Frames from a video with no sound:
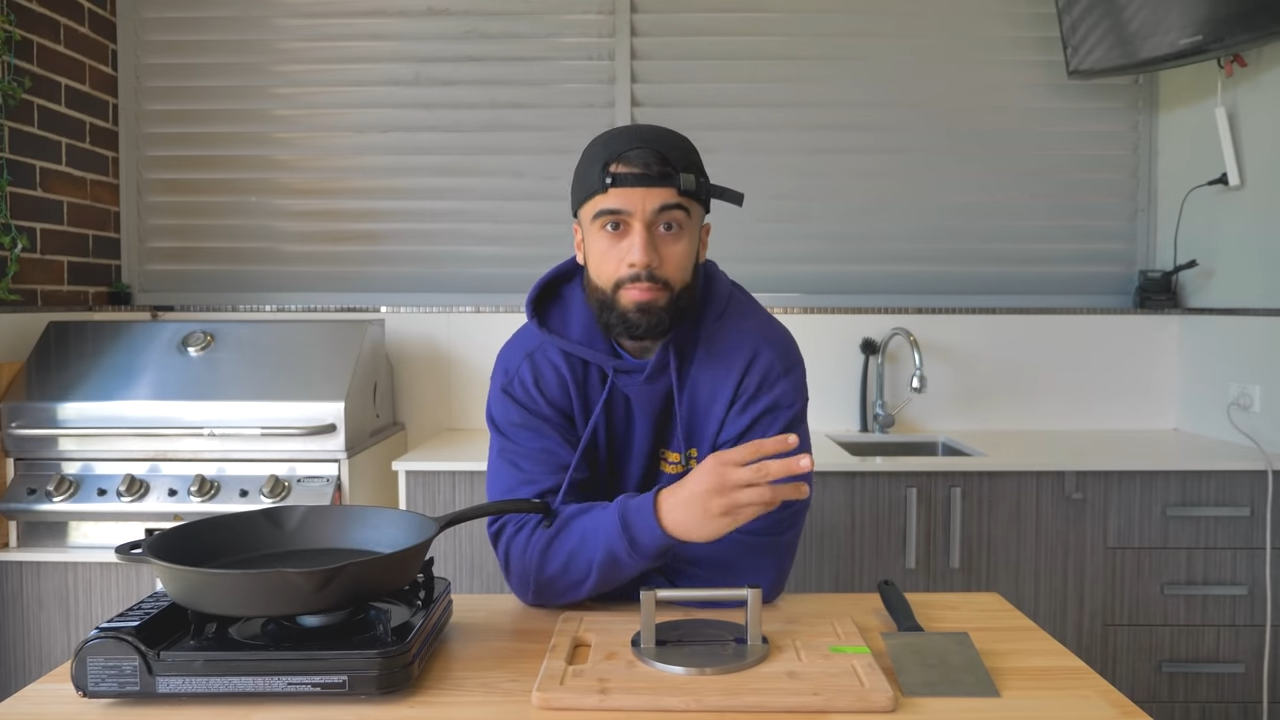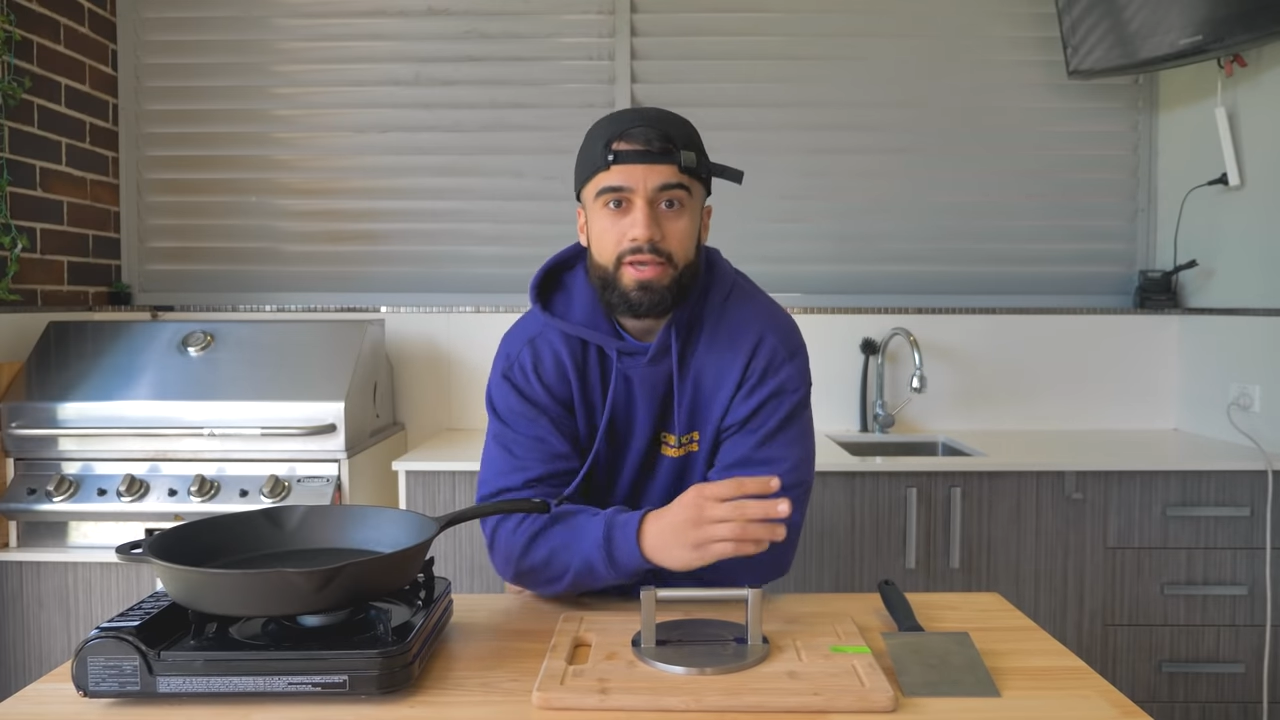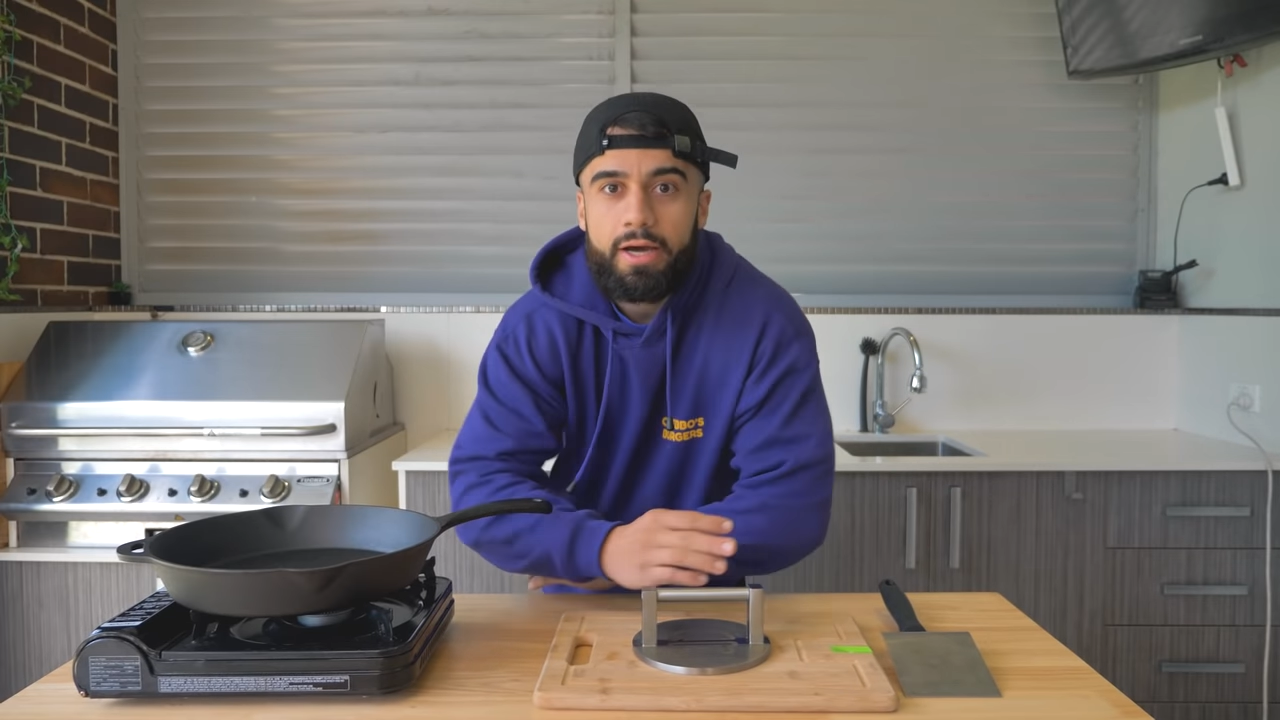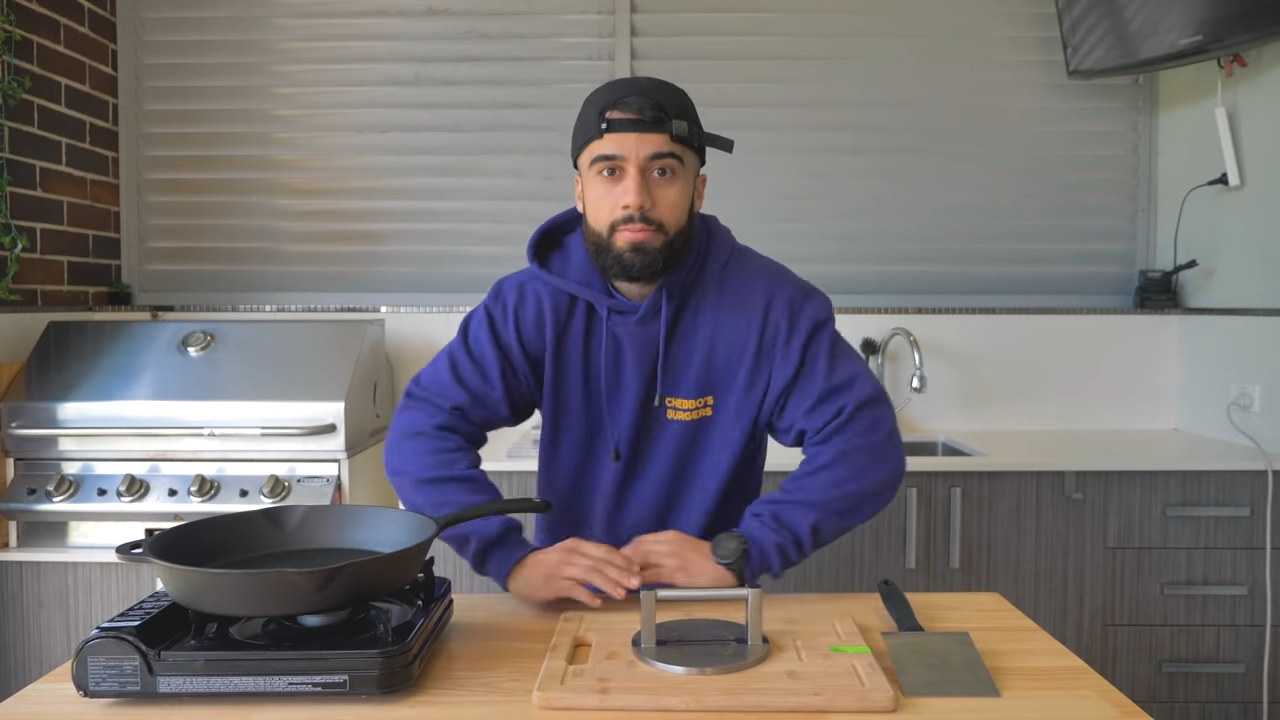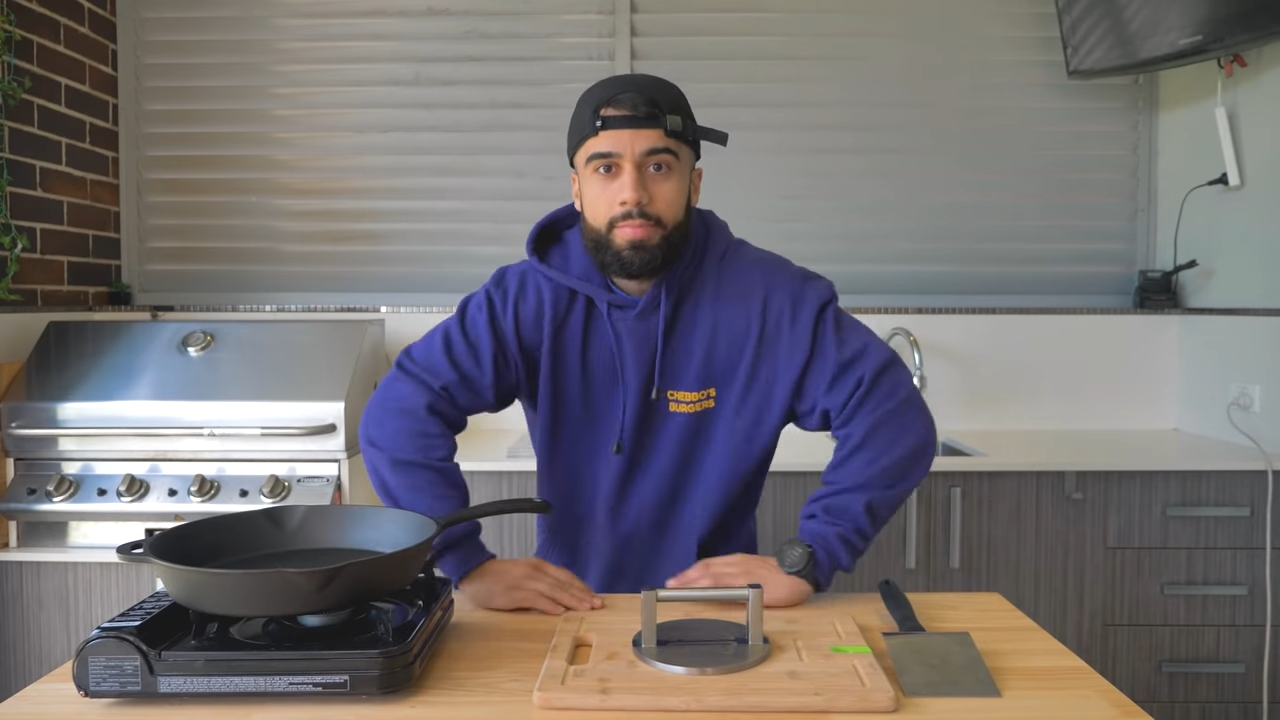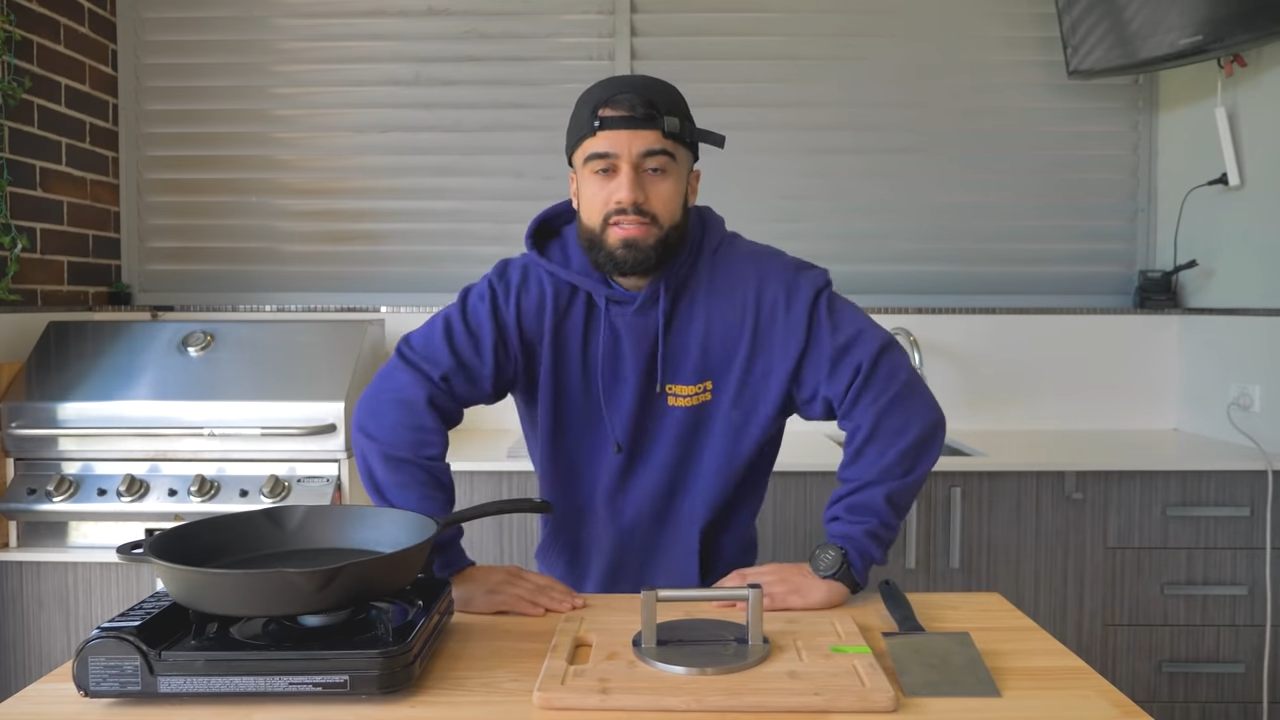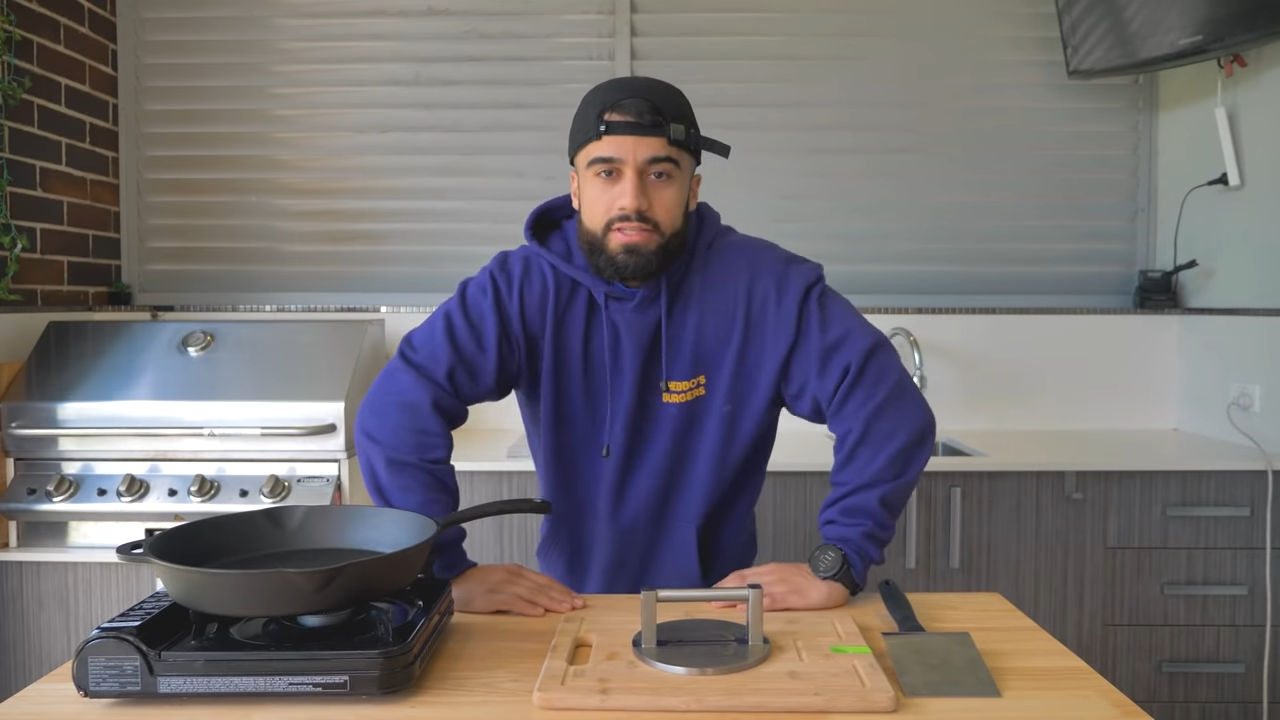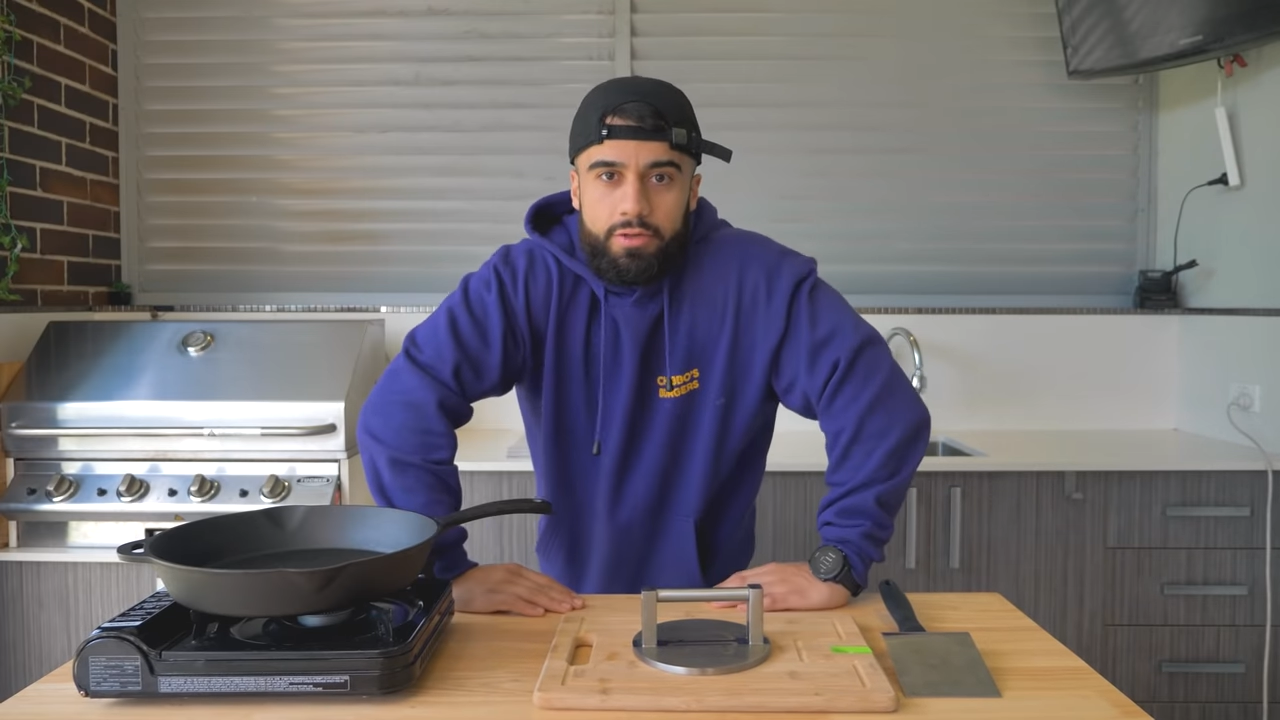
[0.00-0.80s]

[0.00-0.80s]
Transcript: and pick out the best